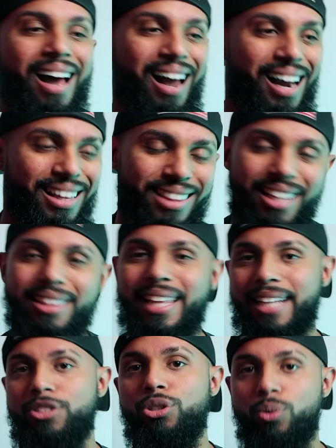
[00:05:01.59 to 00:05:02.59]
And I think
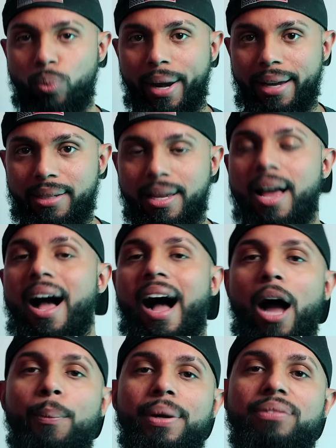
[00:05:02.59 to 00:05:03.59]
that's great.
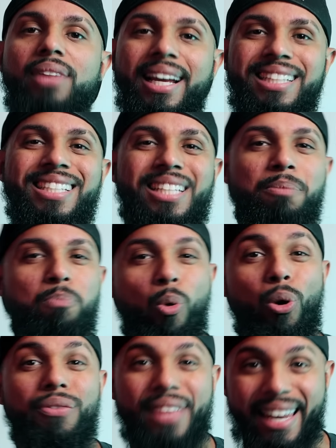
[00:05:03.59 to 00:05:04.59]
I would have liked to see
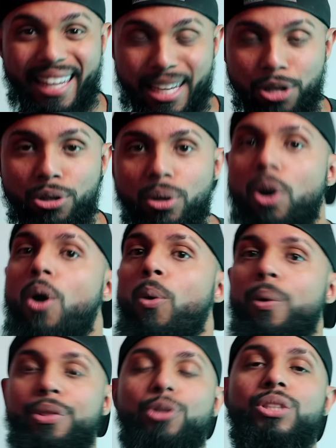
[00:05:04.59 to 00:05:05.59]
more of that here,
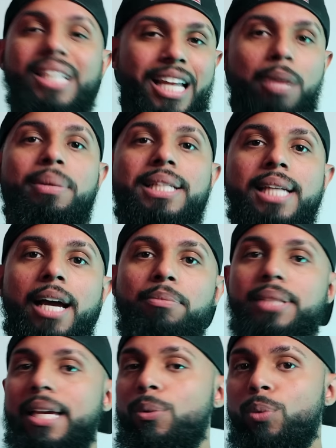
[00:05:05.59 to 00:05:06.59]
where there was enemy
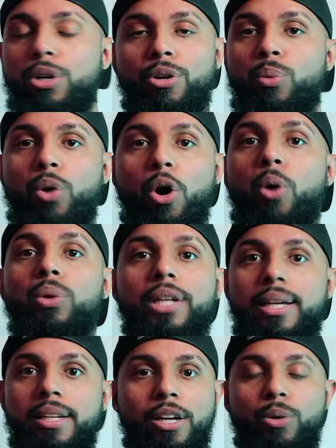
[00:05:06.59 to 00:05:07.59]
types that were
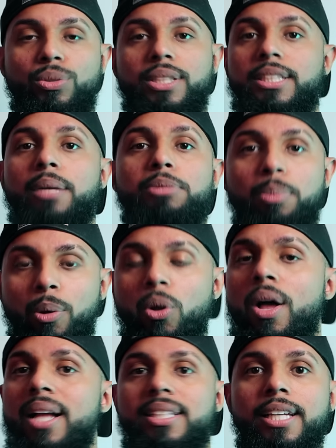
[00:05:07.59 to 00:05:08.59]
only,
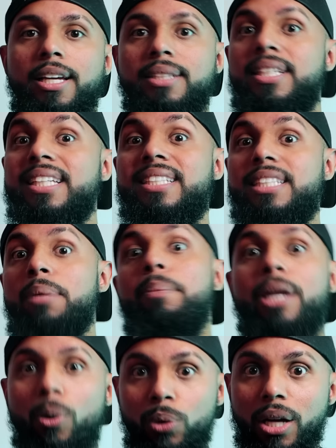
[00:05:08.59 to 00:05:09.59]
susceptible to
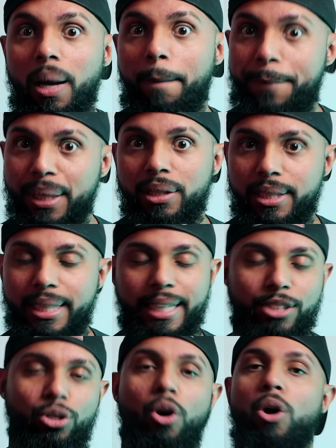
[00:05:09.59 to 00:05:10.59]
symbiote
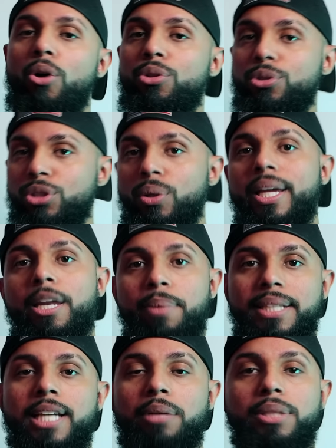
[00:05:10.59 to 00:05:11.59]
abilities. Or there was only
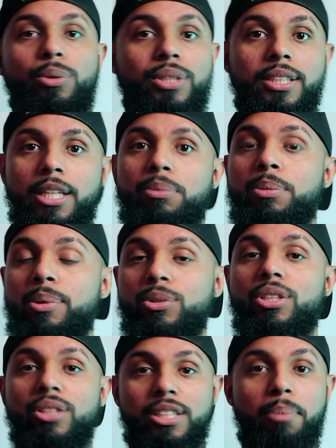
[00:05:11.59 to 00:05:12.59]
enemy types that were susceptible
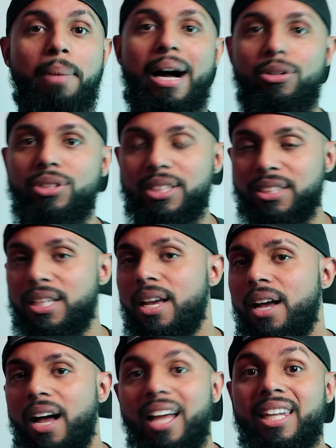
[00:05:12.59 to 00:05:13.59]
to Miles's
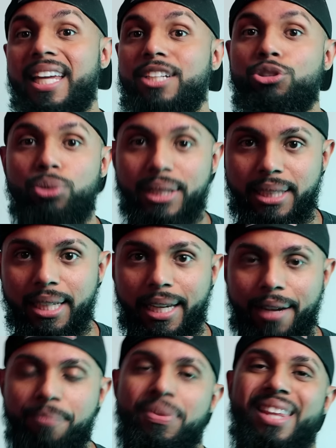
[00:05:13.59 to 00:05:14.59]
electricity.